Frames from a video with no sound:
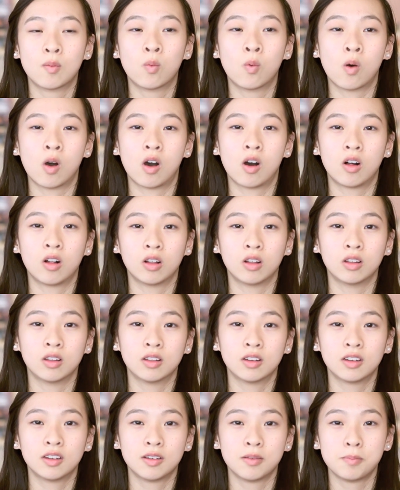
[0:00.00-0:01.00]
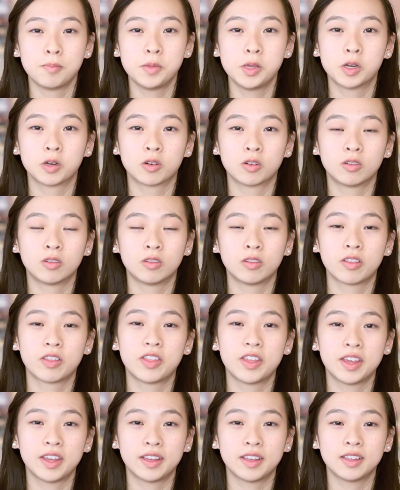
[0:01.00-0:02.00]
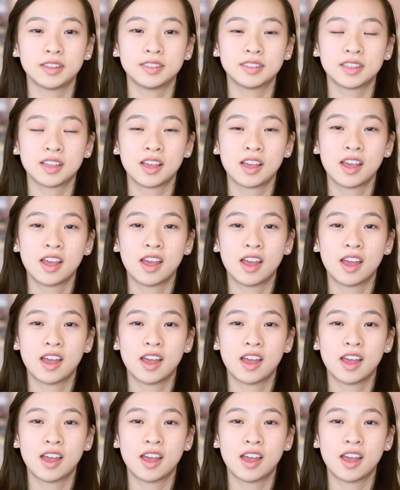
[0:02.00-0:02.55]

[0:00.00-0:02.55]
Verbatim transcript: wall mural things,